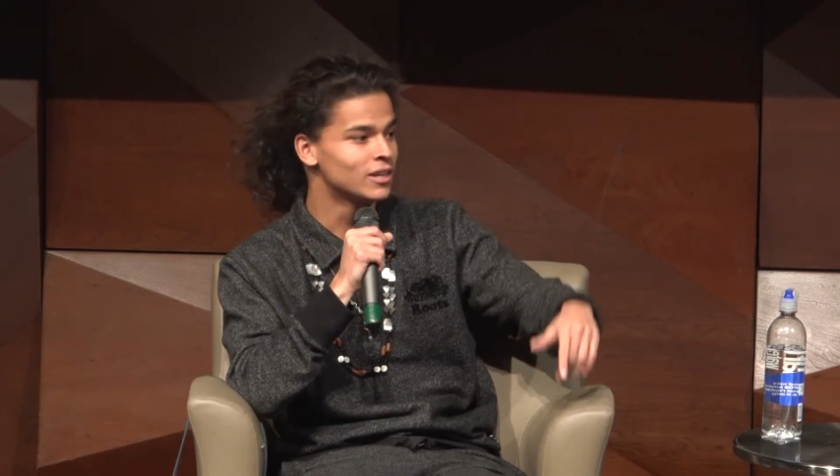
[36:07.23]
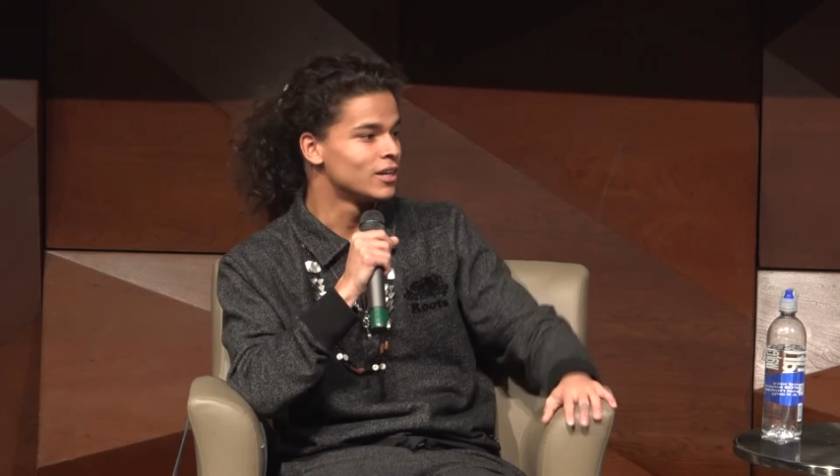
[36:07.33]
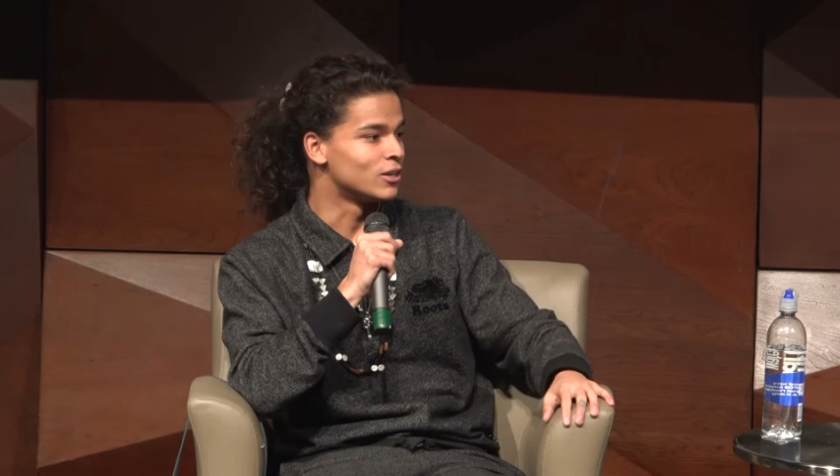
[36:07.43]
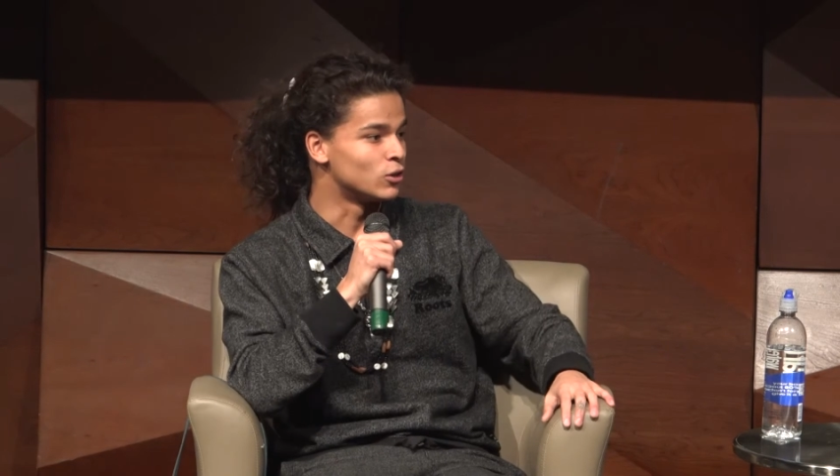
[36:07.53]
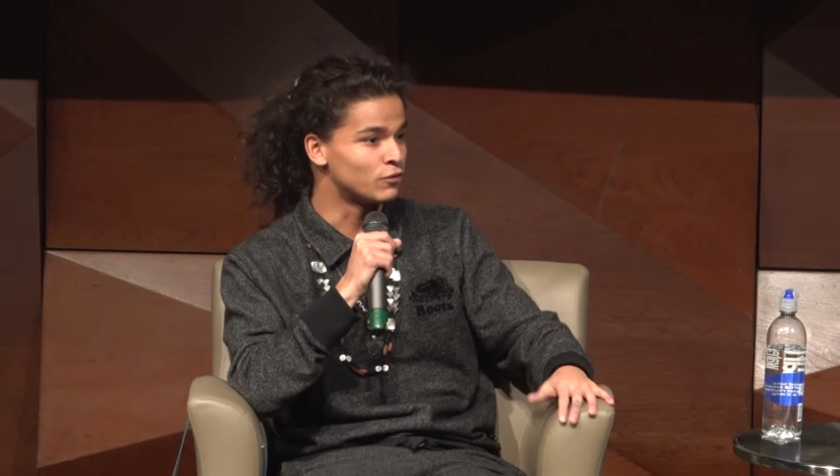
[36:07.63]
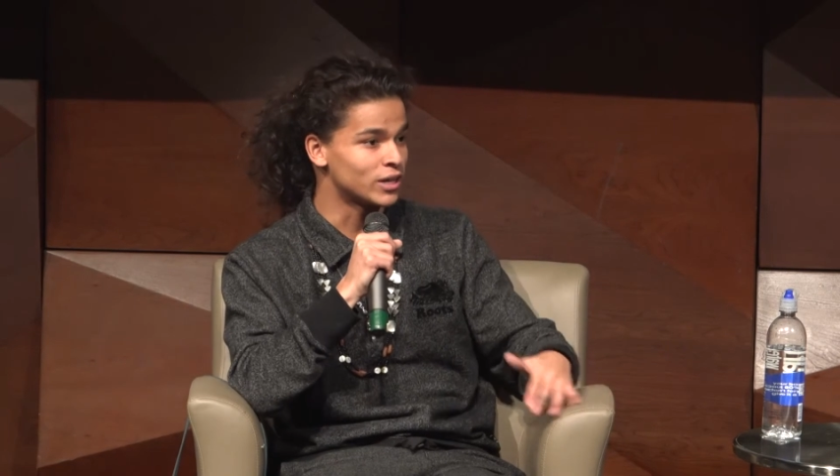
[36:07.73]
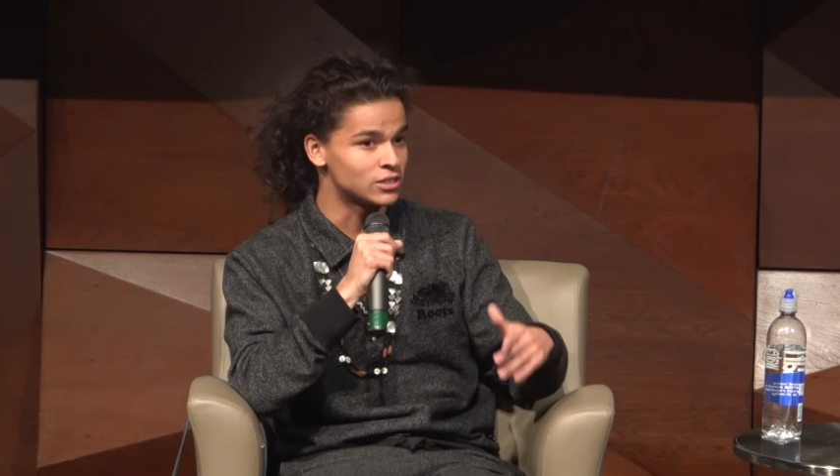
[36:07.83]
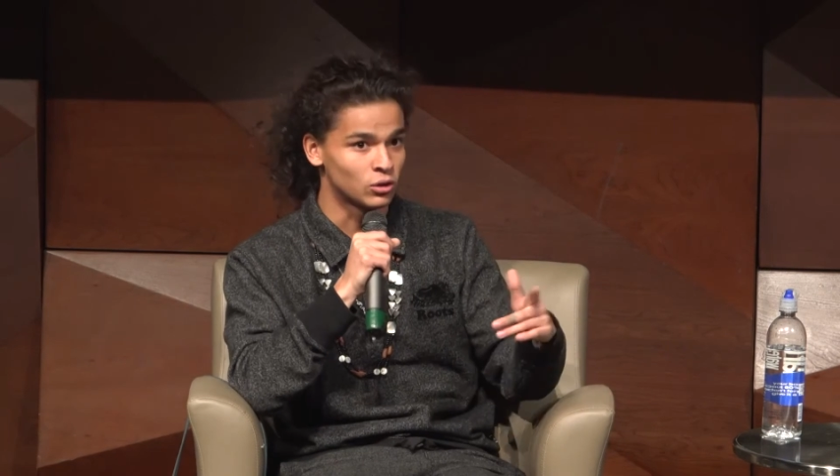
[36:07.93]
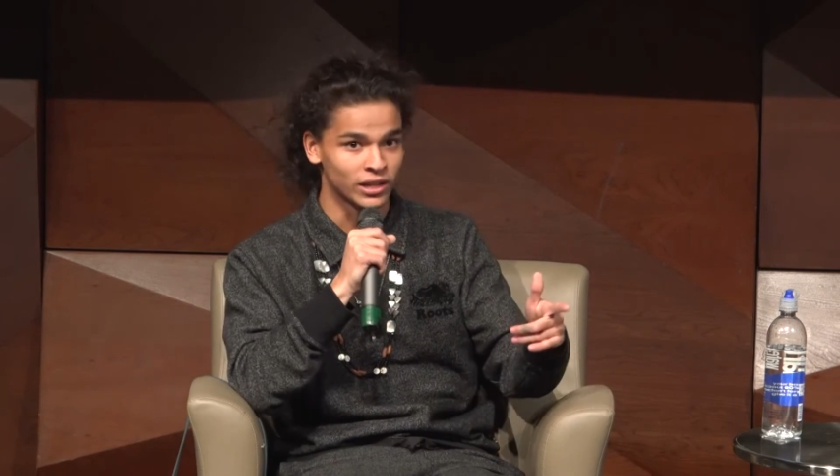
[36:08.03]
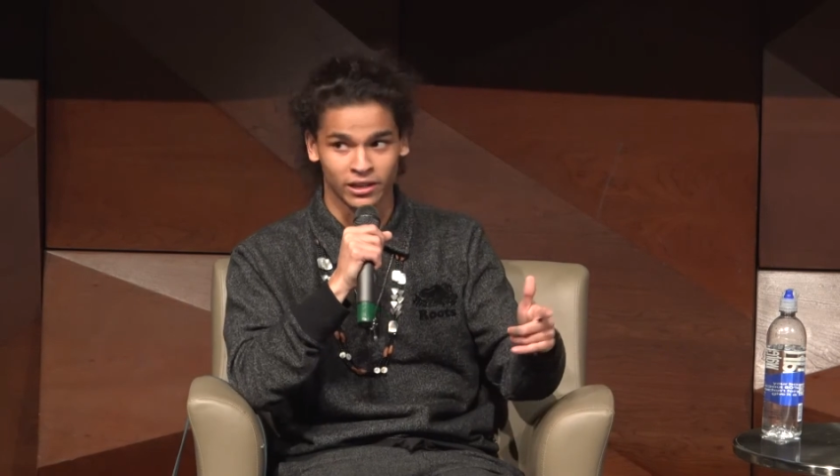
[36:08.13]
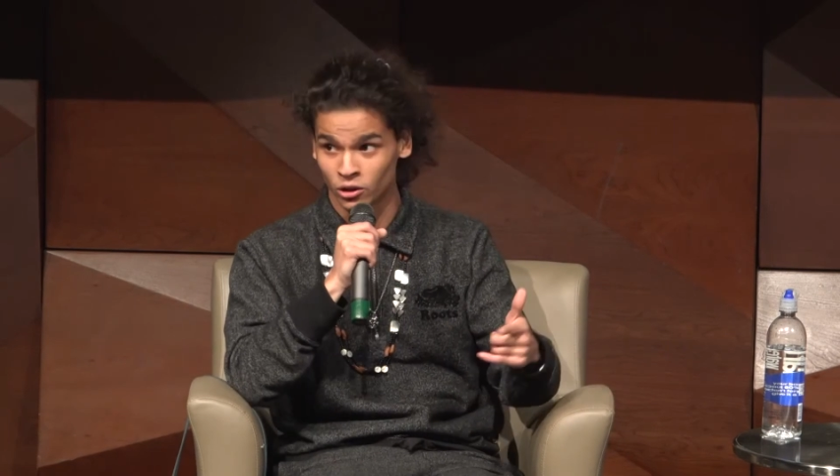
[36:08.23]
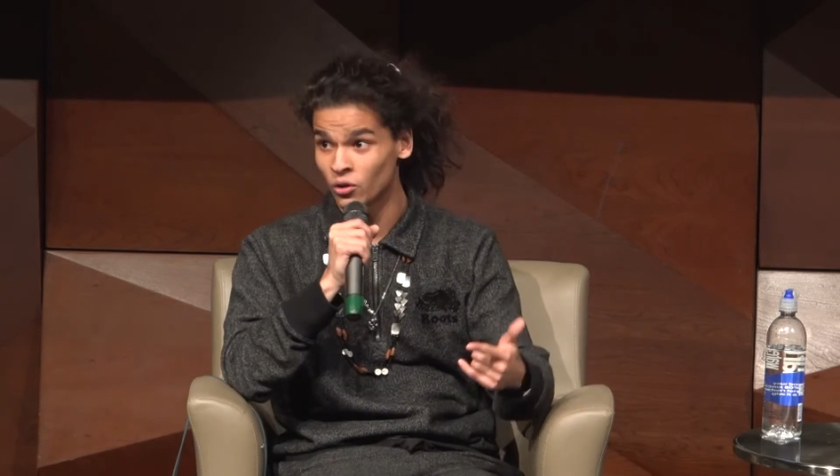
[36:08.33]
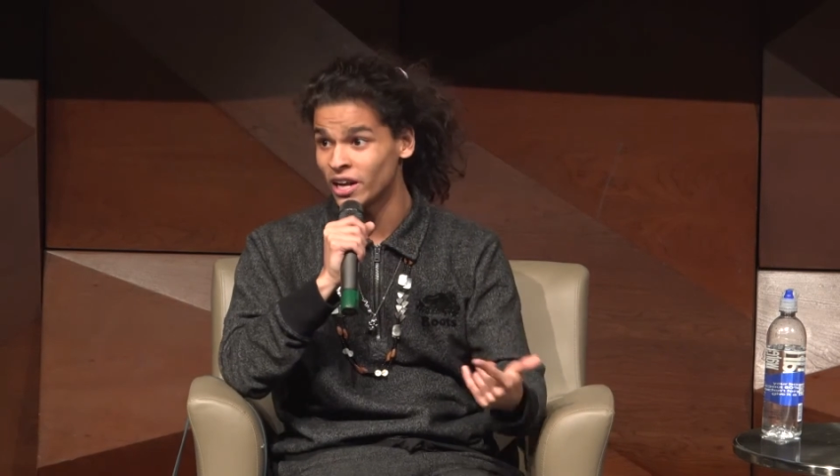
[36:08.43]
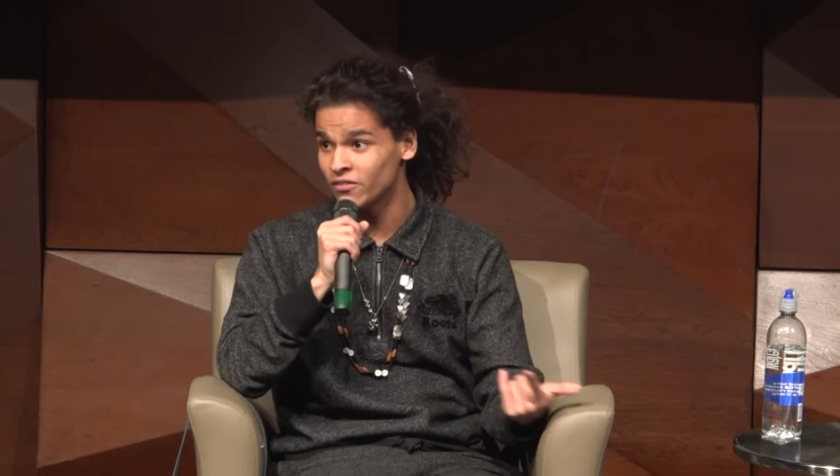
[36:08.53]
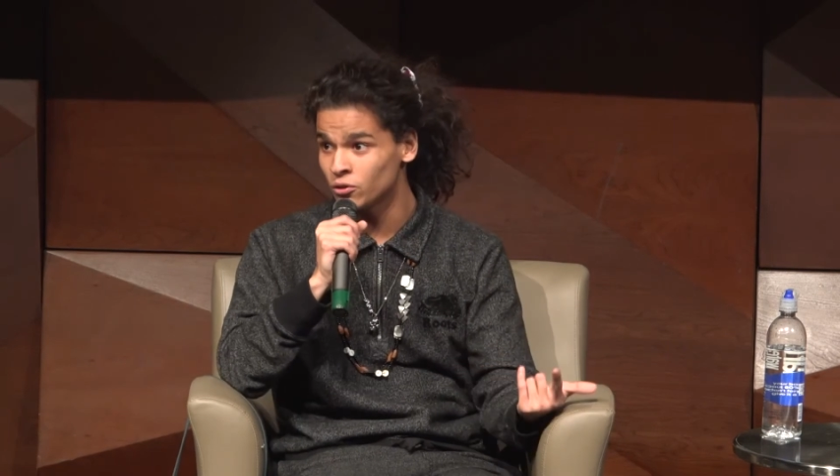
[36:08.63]
You know, if you guys know,
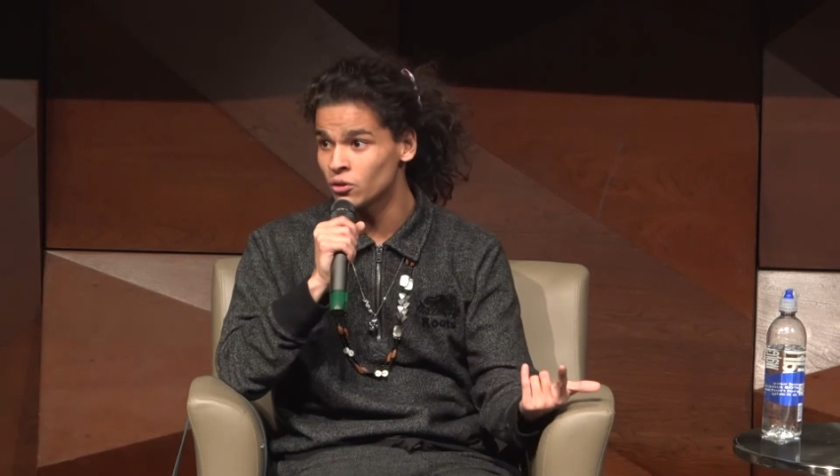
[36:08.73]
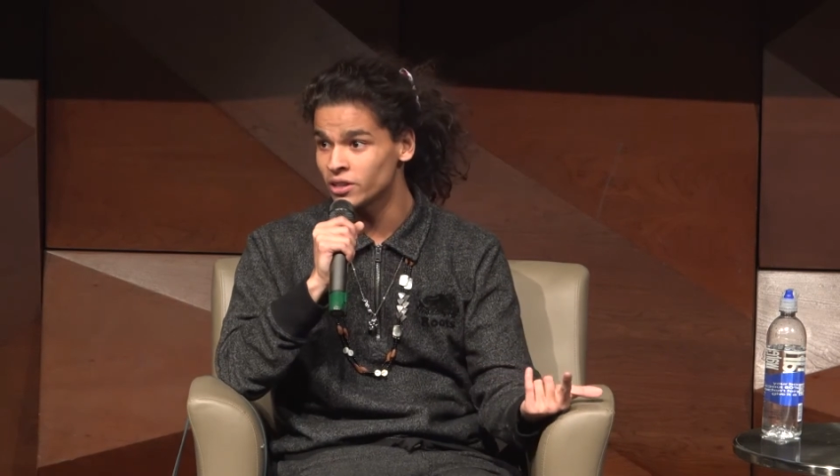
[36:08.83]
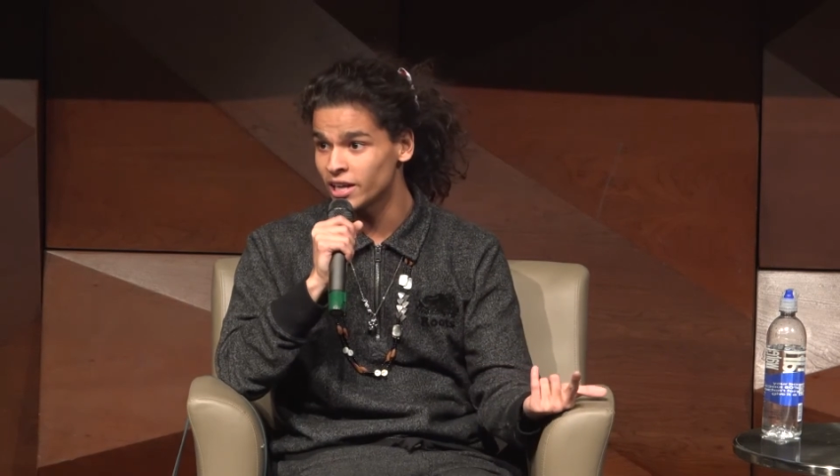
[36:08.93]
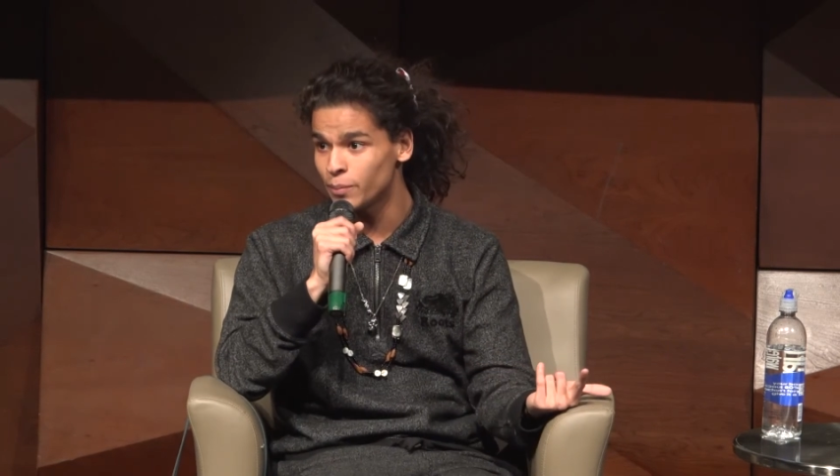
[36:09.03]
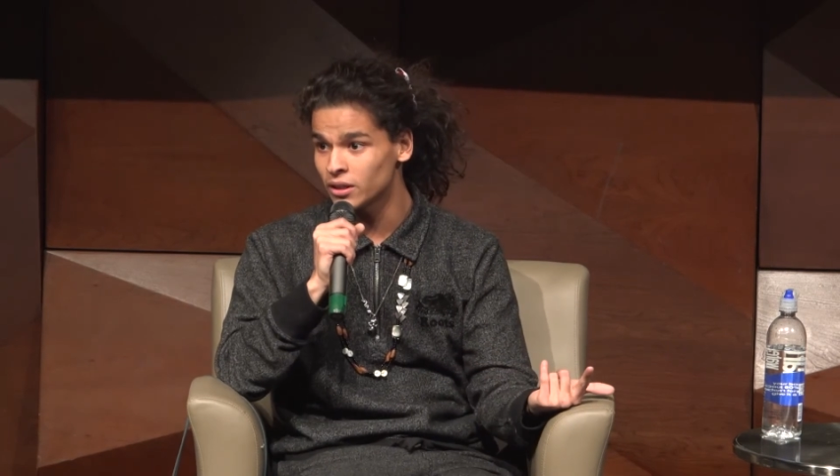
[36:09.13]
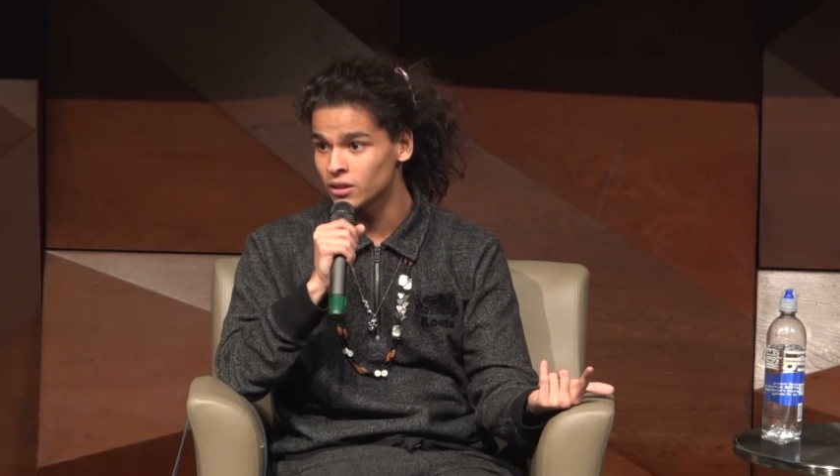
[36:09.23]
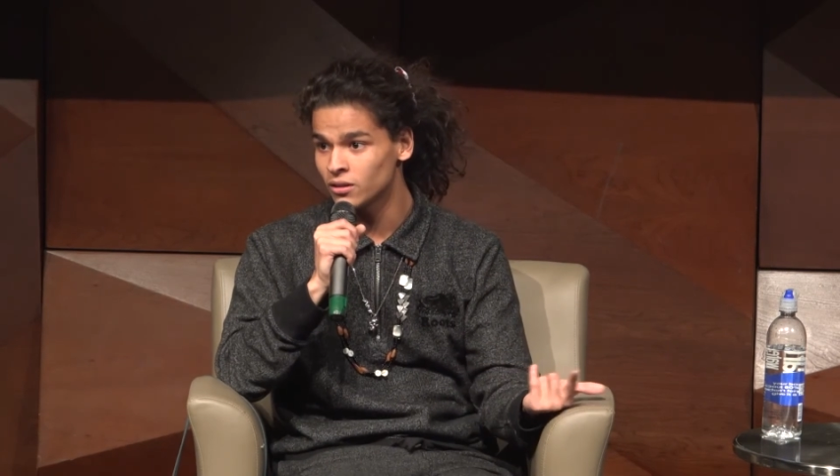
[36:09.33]
any of you know Leadbelly?